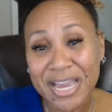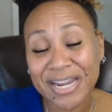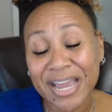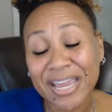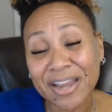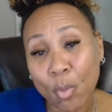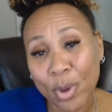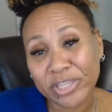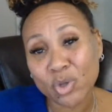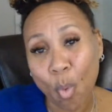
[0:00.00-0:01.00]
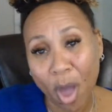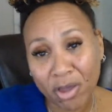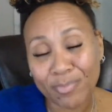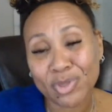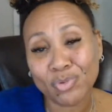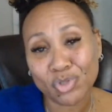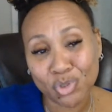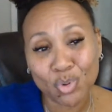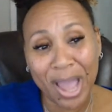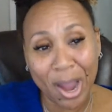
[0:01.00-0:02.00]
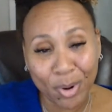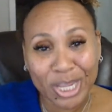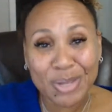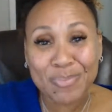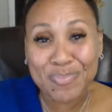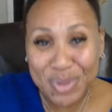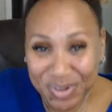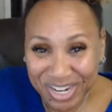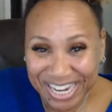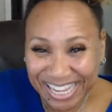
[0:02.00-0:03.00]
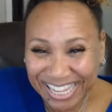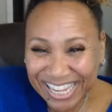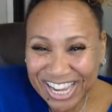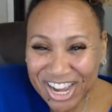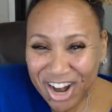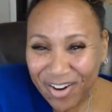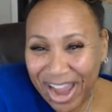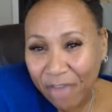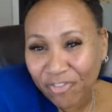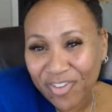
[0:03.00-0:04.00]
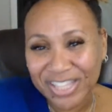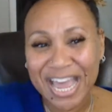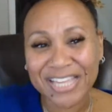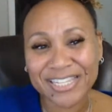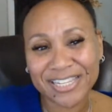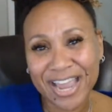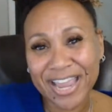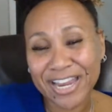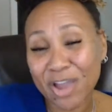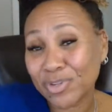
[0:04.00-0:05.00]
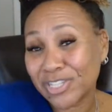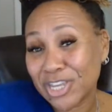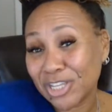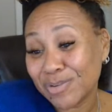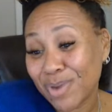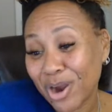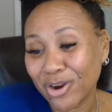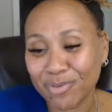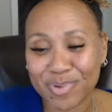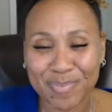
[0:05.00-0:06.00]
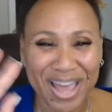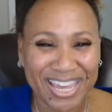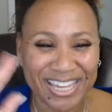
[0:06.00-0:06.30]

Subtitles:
And I cannot wait to welcome you to our community. All right. Have a fantastic night, and I will see you tomorrow. Bye-bye.